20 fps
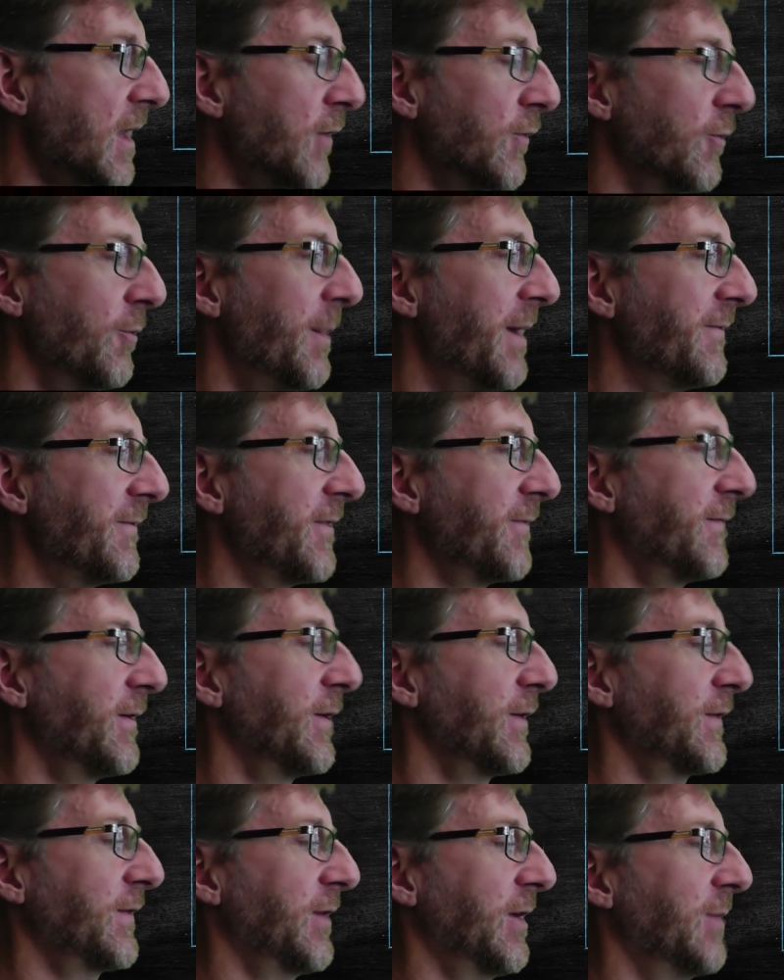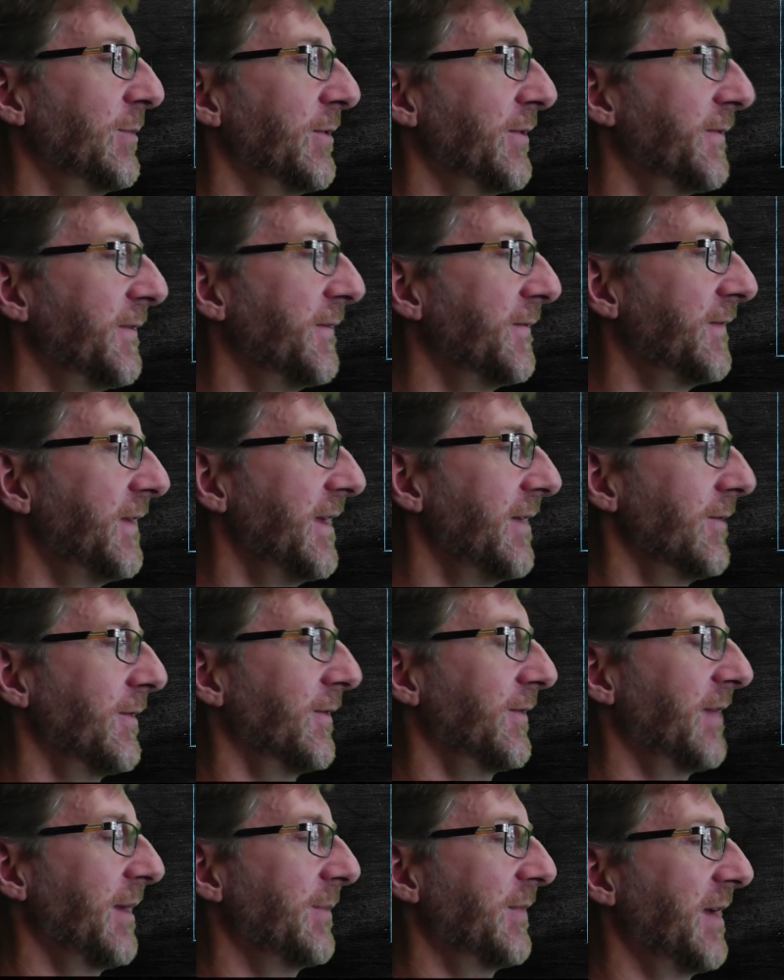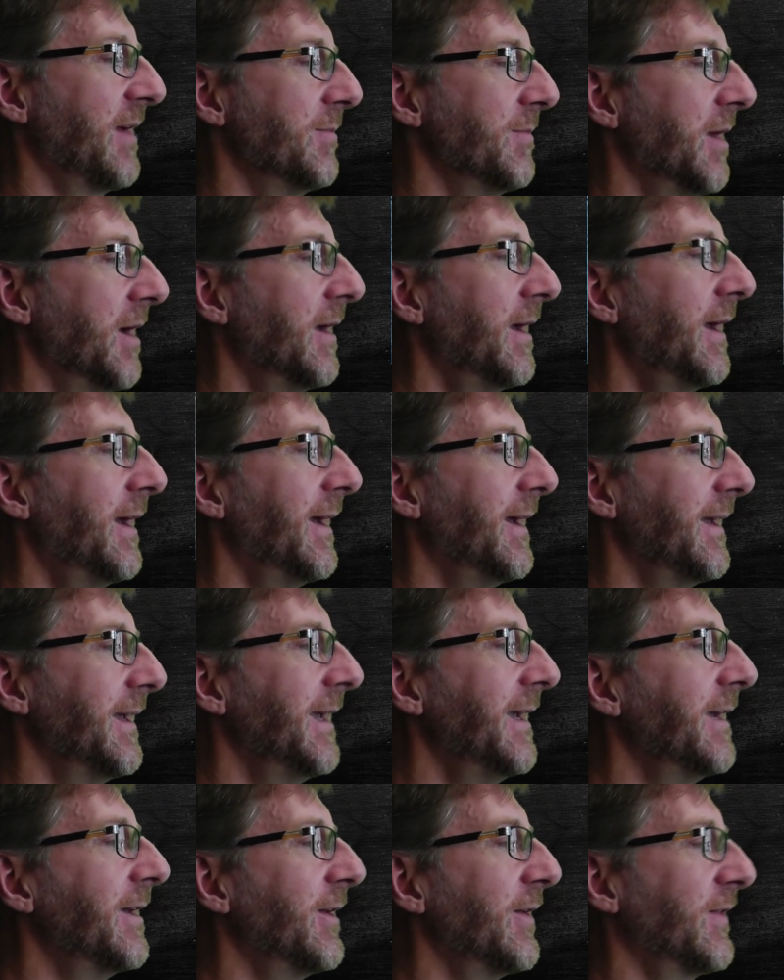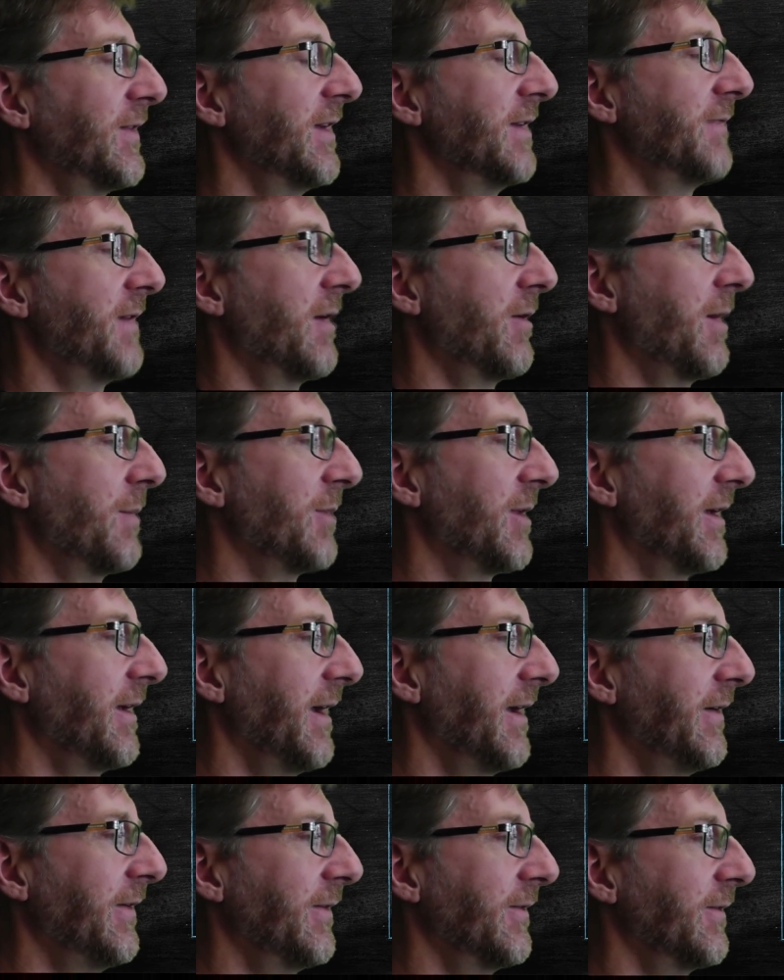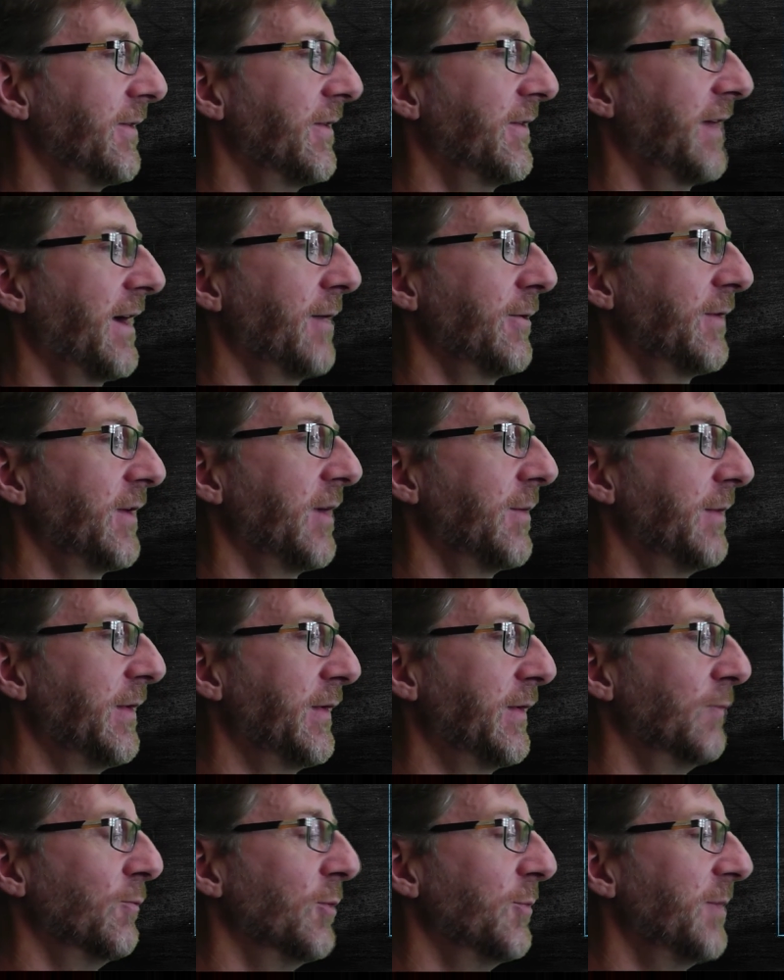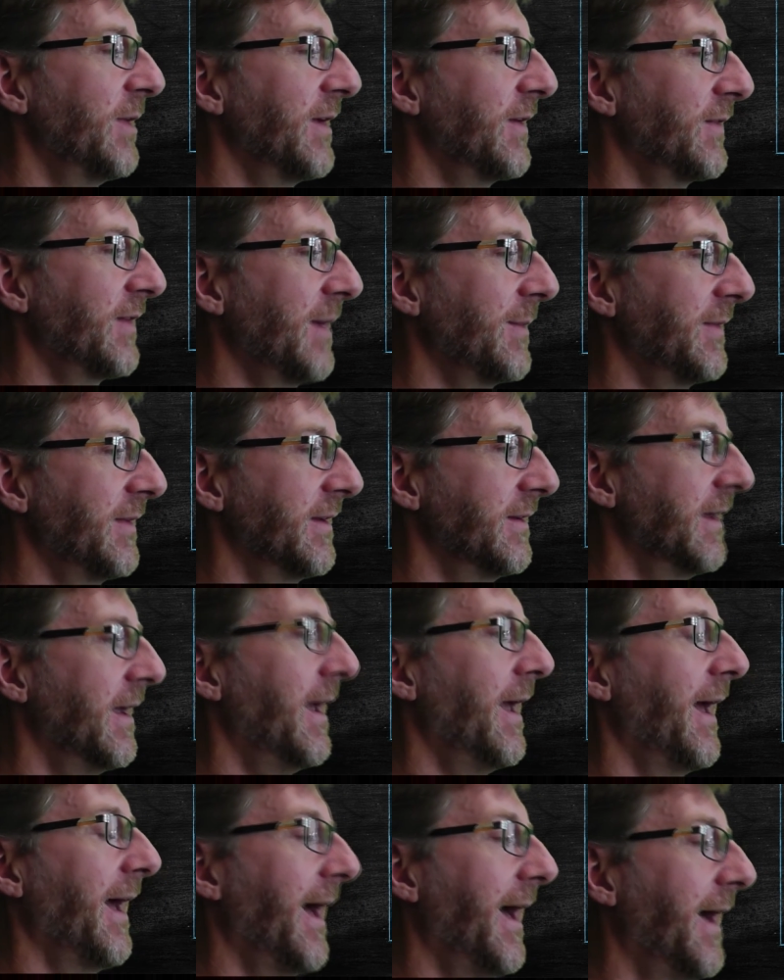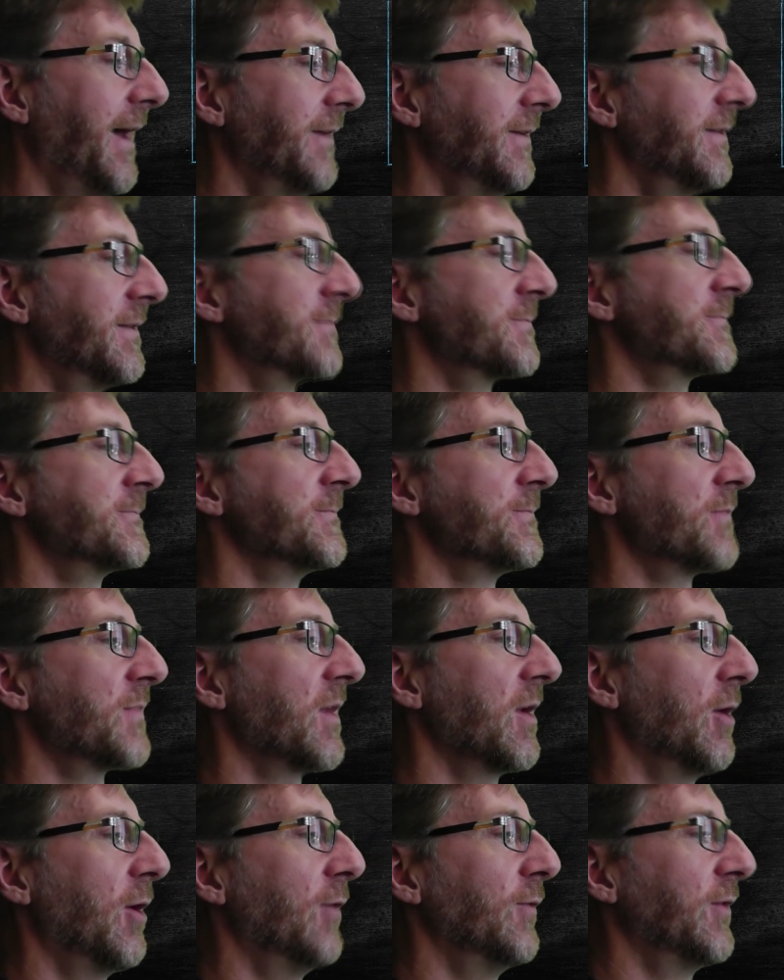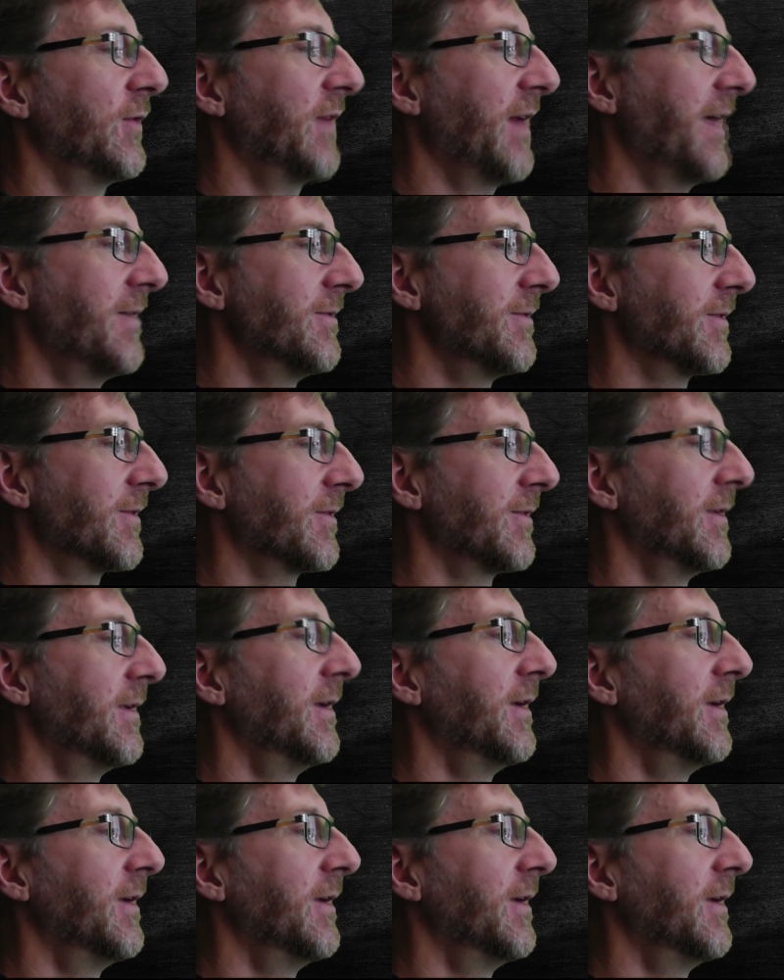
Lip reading: So we met for the first time on the 15th of September, eager to see if our application to the Charity Commission would be accepted, and on the 10th